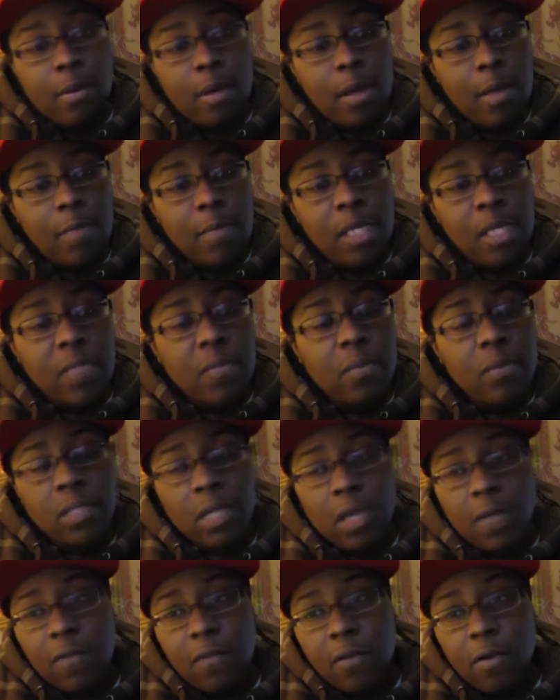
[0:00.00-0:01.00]
I'm not supposed to
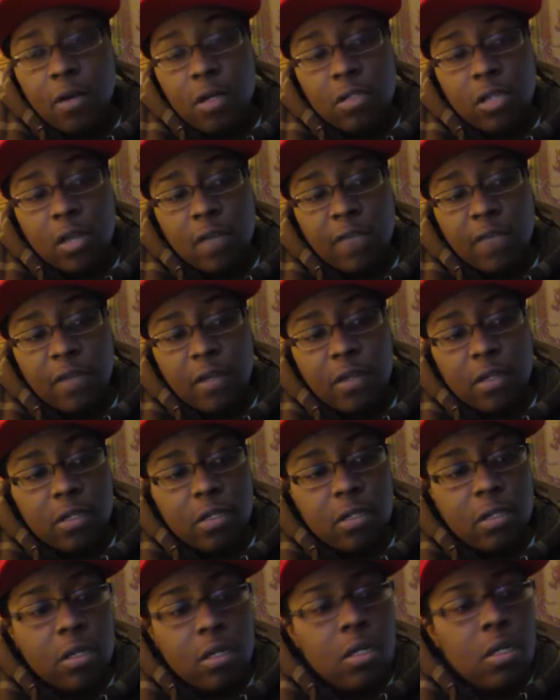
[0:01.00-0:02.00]
have a hard drive
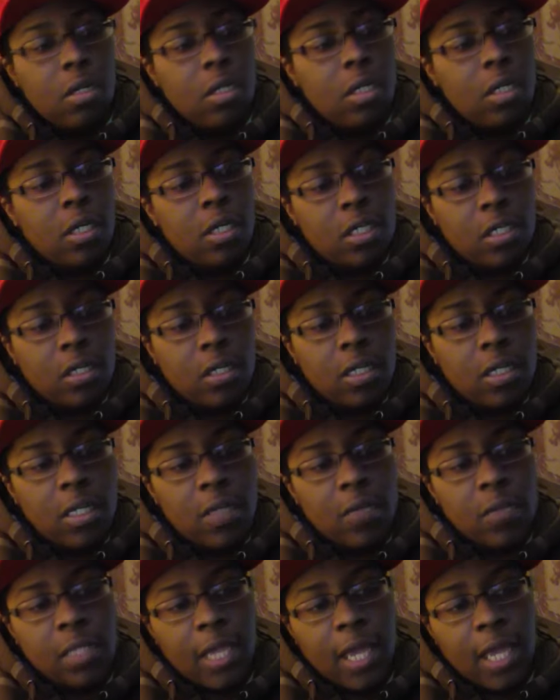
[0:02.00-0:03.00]
failure she,
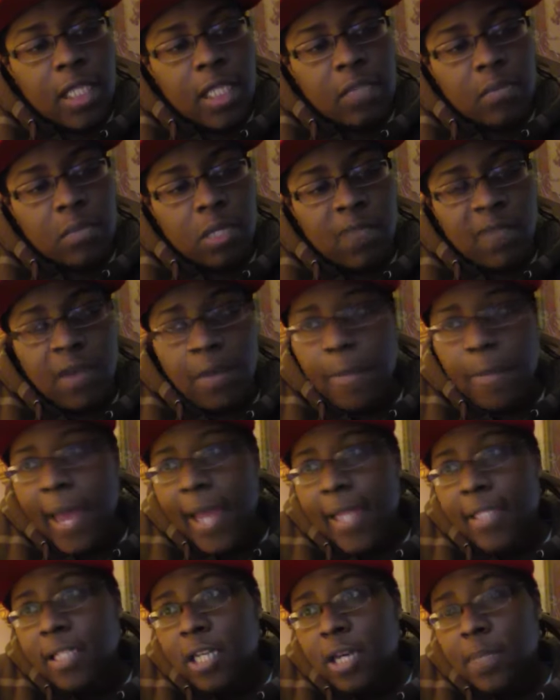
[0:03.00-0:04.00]
he was asking me if I
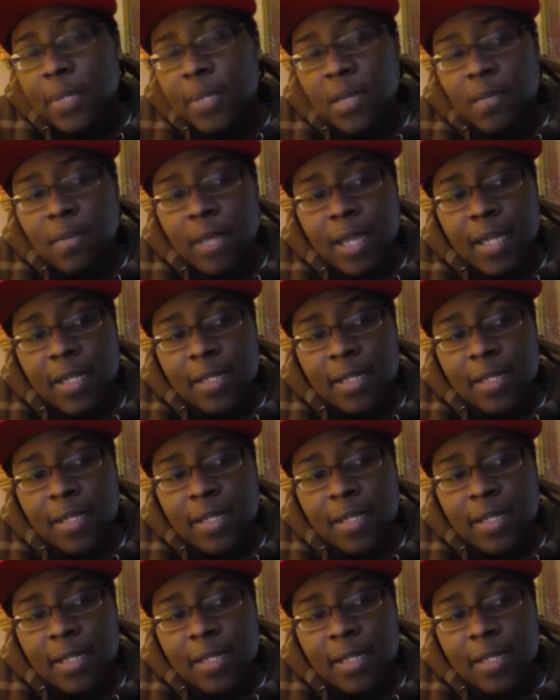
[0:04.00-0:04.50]
backed up, and I'm like,